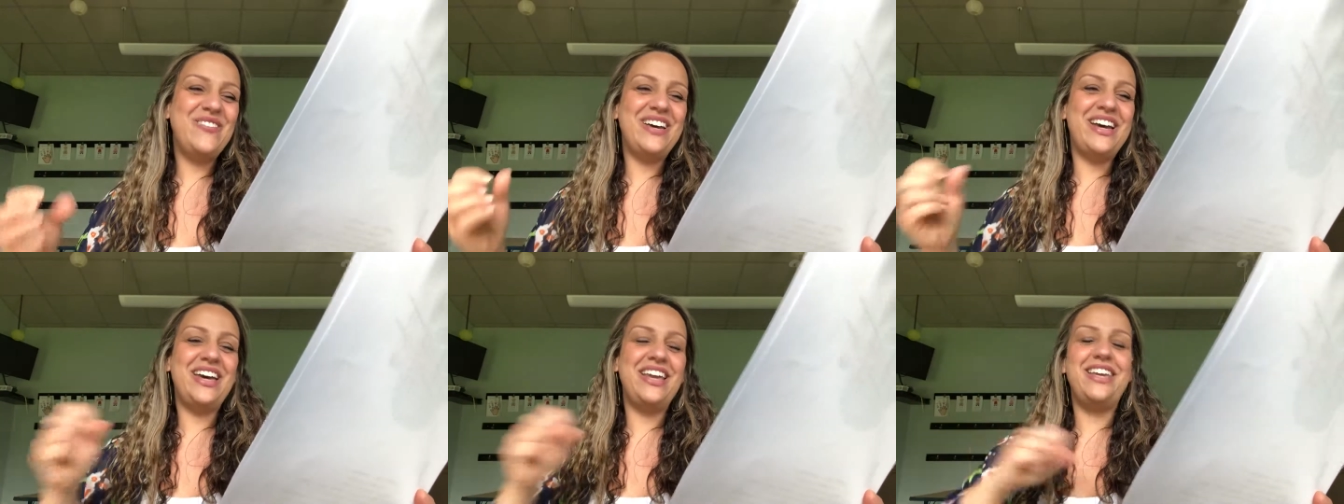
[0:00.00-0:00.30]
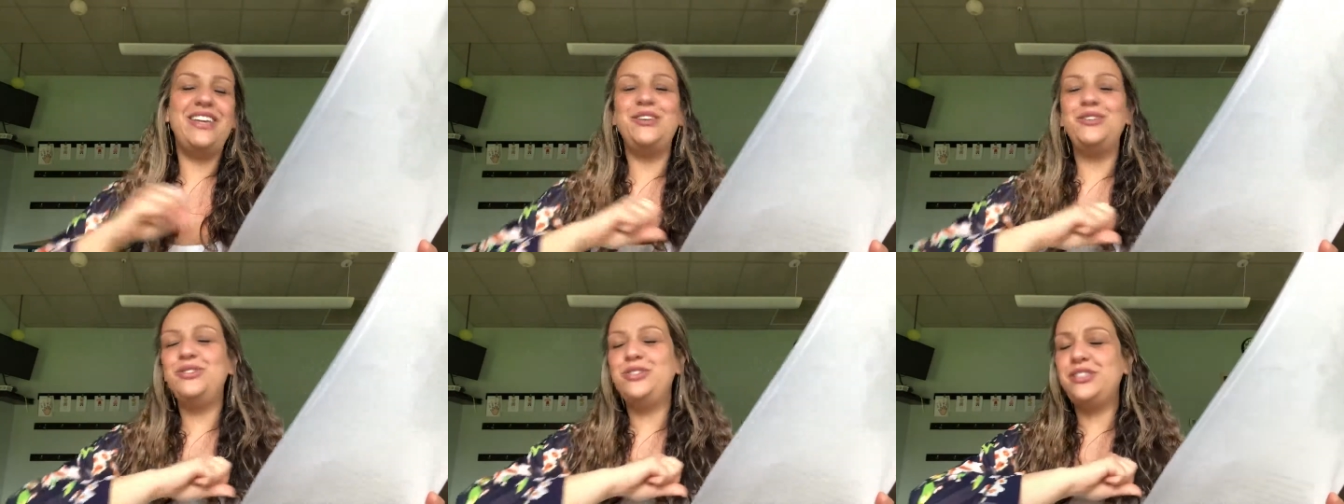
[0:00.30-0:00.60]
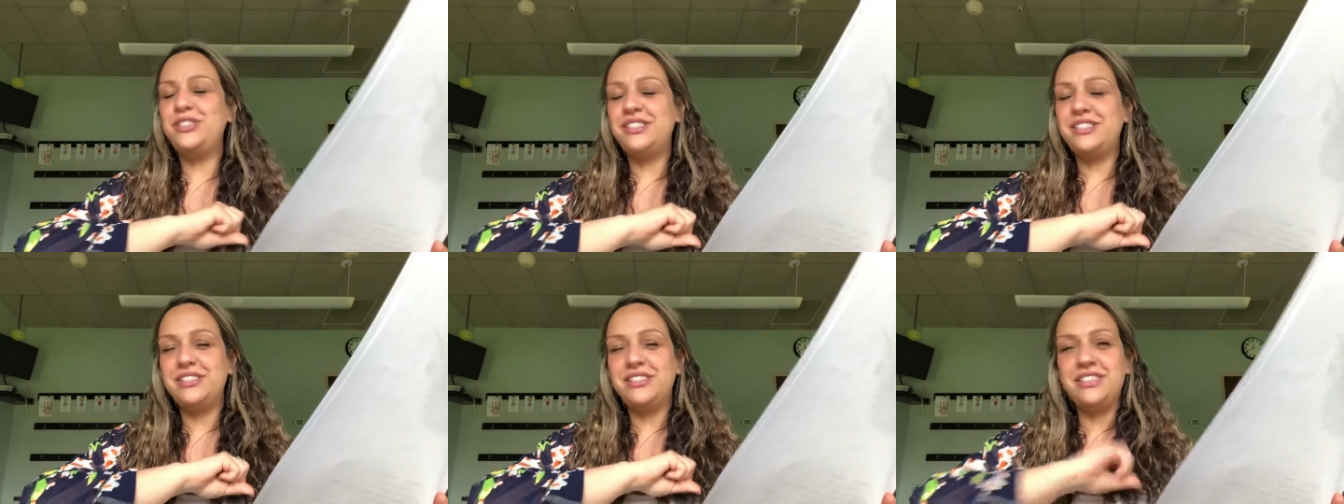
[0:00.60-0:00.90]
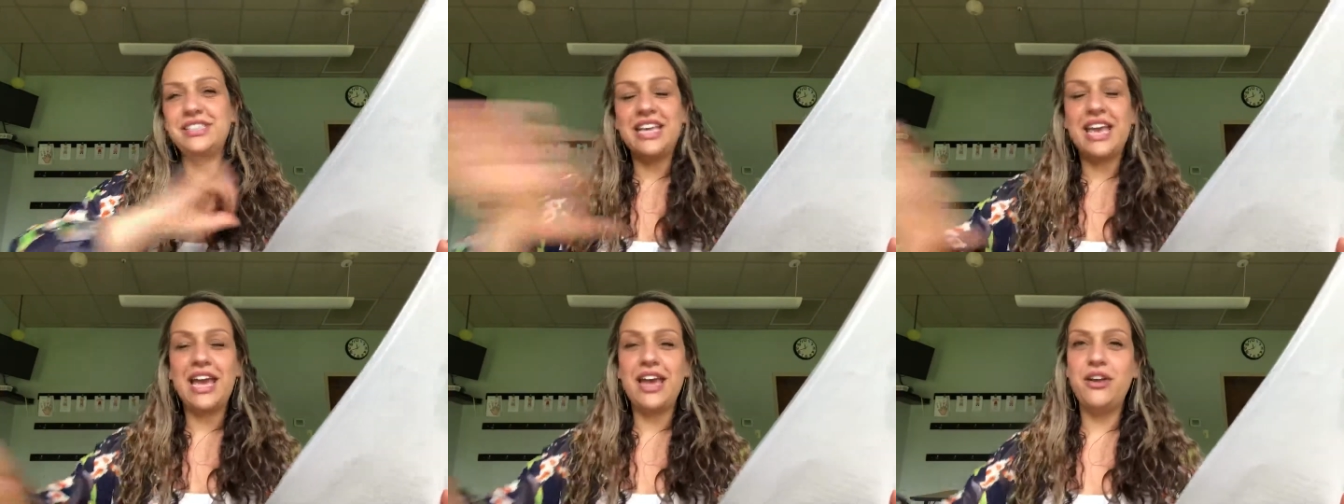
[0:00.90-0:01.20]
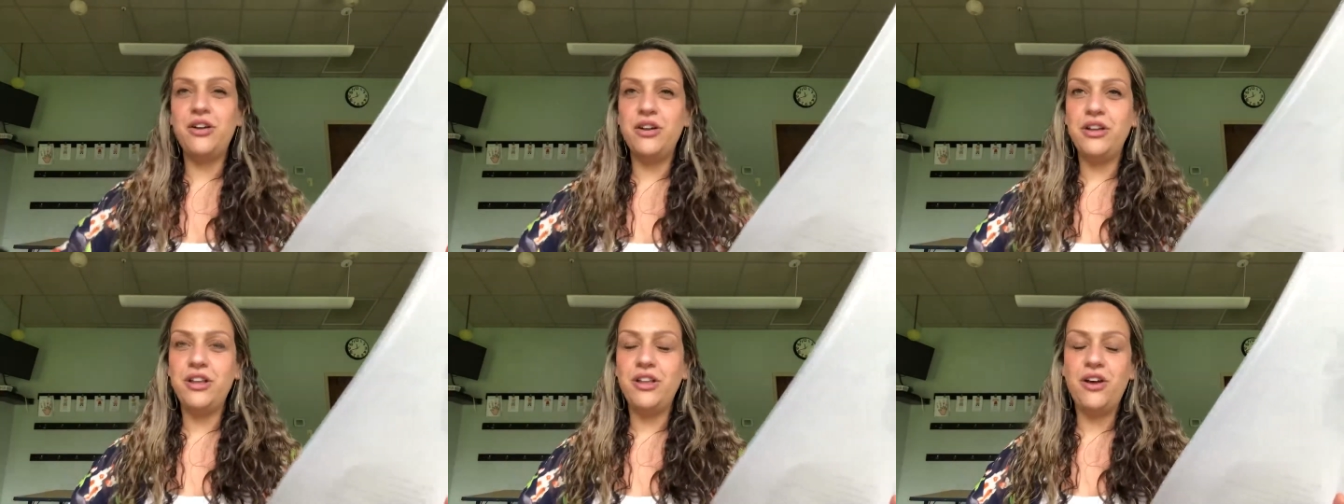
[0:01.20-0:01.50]
but you just
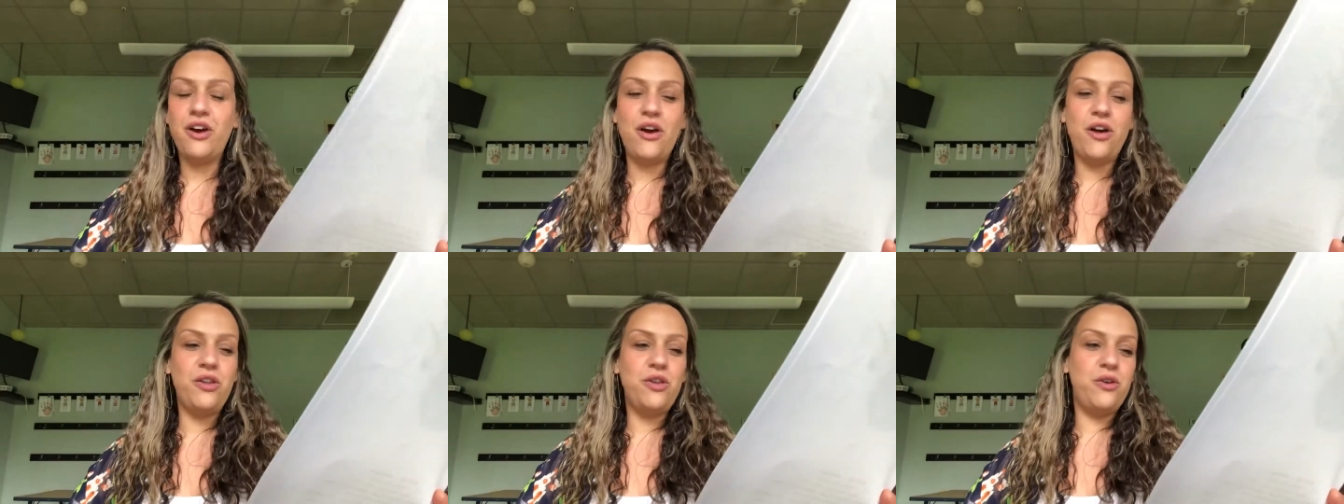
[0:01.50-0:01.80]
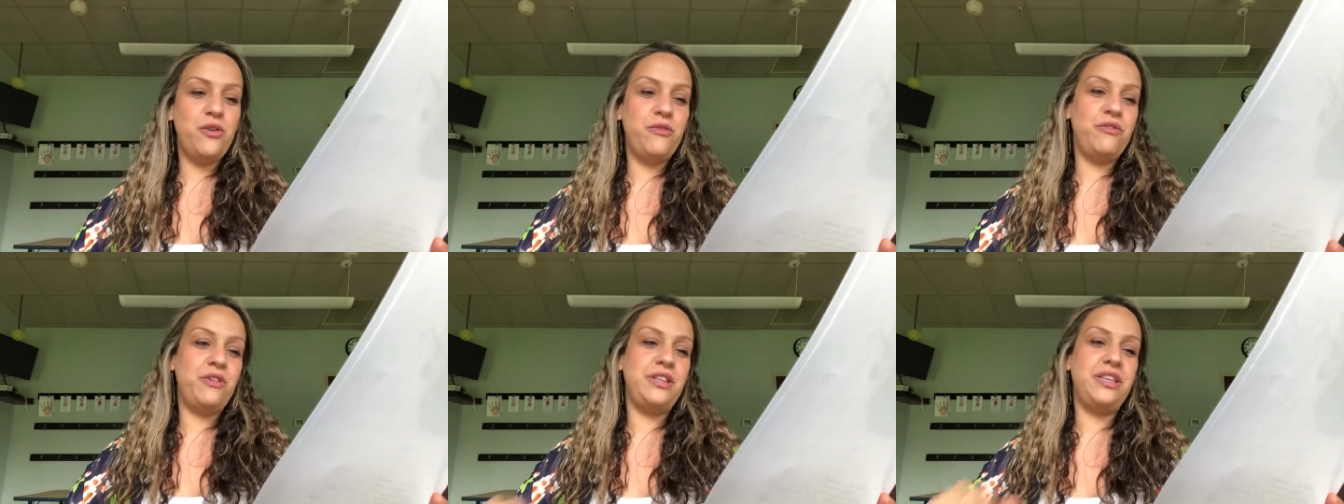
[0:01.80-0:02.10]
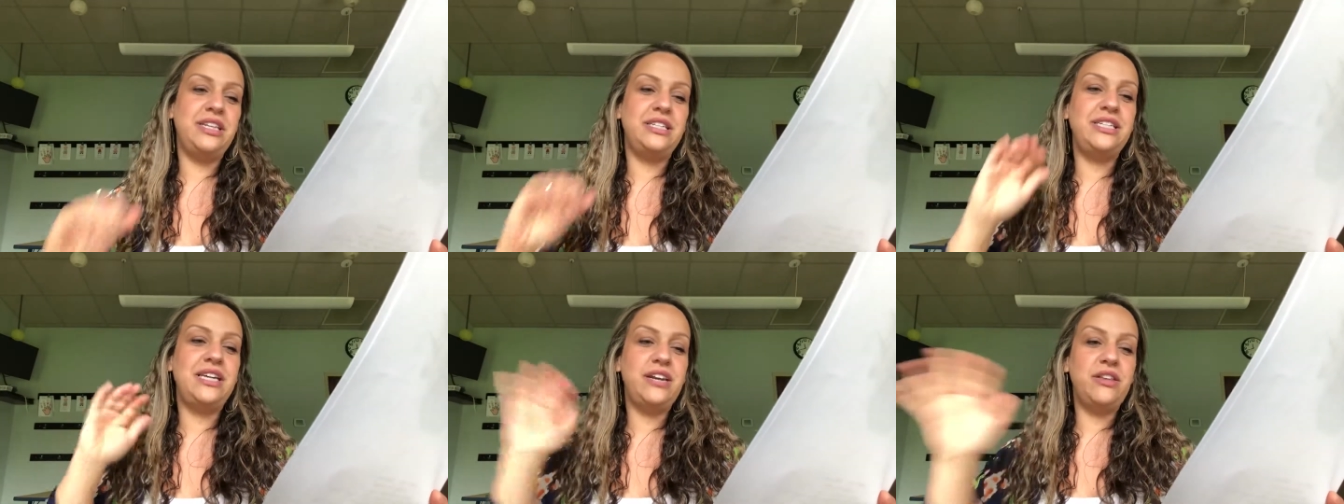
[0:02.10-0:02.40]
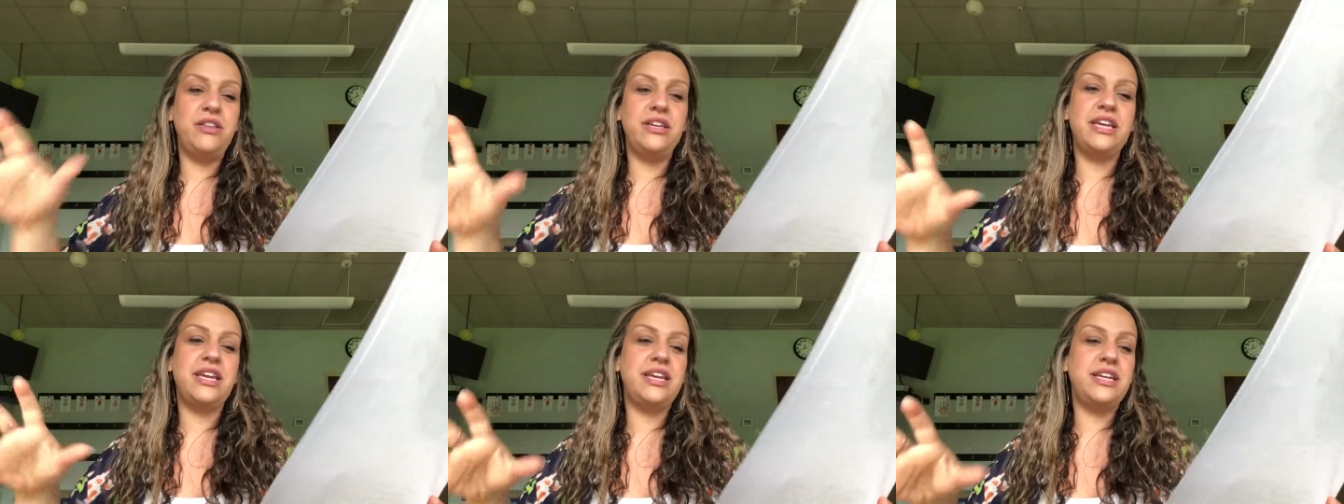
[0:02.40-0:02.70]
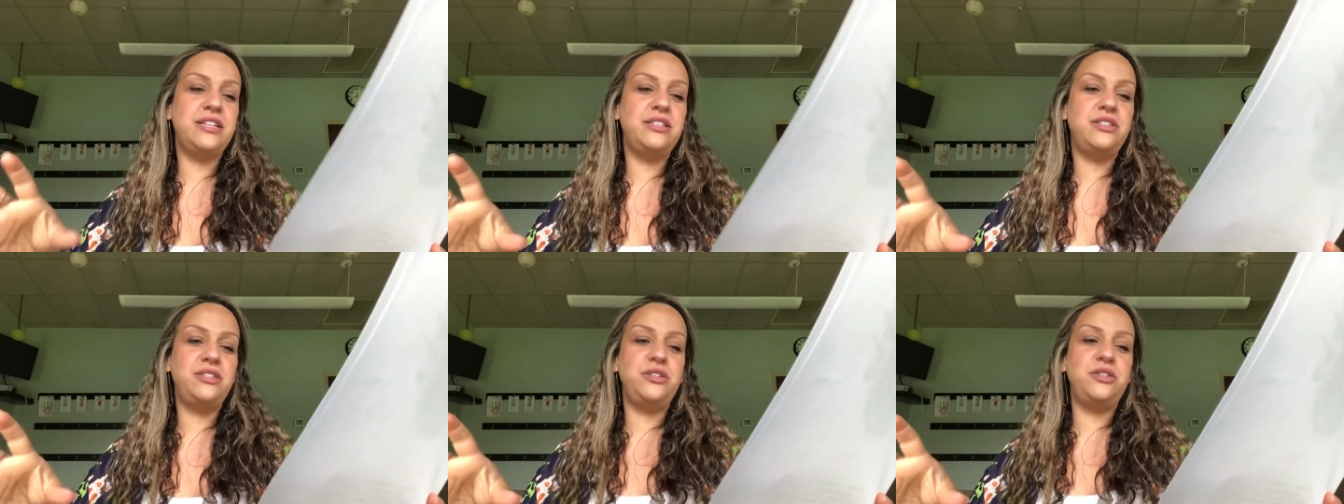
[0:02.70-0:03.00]
scatter all over and then tell the
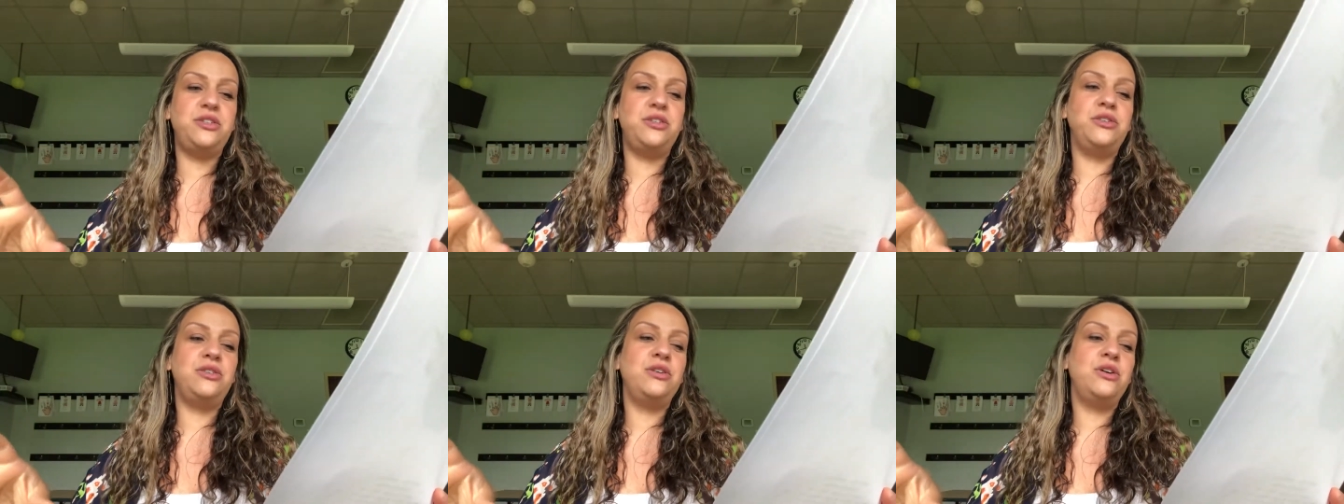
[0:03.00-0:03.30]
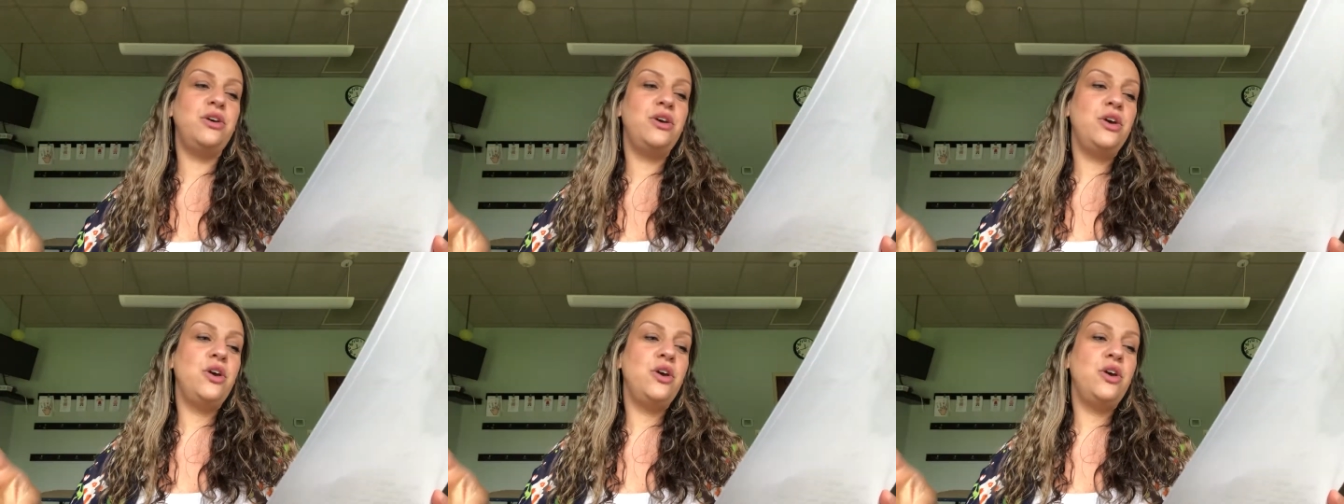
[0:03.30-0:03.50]
kids to